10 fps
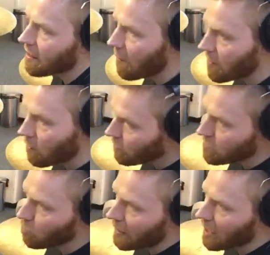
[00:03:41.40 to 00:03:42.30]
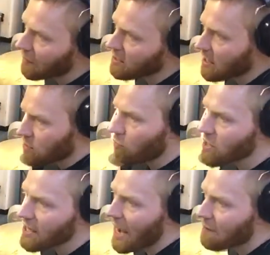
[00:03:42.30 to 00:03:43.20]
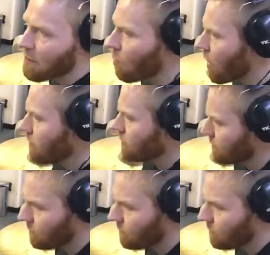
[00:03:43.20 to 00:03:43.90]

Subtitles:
Hopefully this is all making a bit of sense. I'll recap. Number 1.